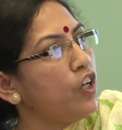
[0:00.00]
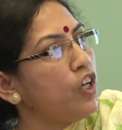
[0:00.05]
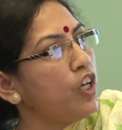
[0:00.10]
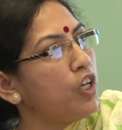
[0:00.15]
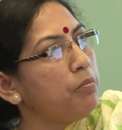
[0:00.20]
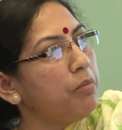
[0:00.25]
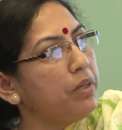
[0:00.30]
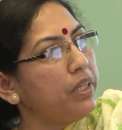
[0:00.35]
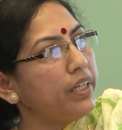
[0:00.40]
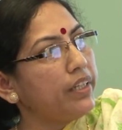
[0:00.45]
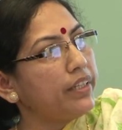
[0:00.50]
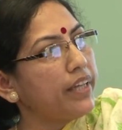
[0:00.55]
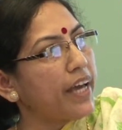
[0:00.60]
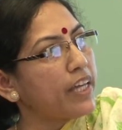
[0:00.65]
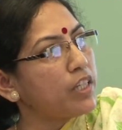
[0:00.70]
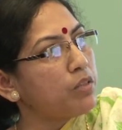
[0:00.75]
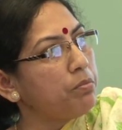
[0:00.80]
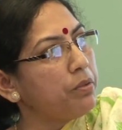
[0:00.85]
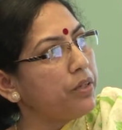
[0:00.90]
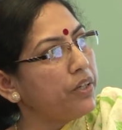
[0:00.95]
in meeting the
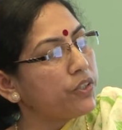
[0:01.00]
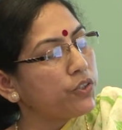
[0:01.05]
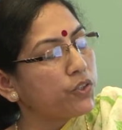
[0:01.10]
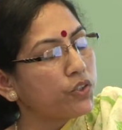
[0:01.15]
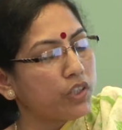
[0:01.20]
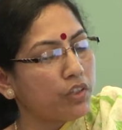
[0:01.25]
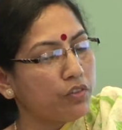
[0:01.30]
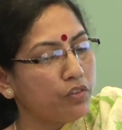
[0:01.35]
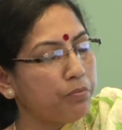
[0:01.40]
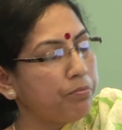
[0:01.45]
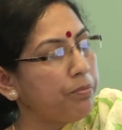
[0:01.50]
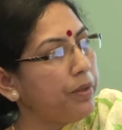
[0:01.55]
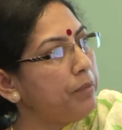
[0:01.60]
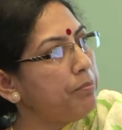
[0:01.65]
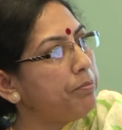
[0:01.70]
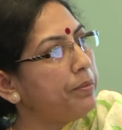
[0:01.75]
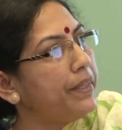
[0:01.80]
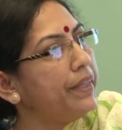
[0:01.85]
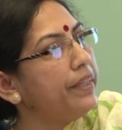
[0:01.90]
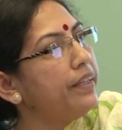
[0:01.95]
aspirations of the
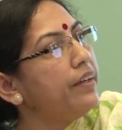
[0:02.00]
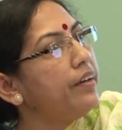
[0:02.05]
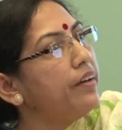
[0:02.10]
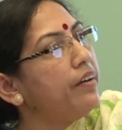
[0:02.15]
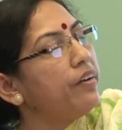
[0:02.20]
people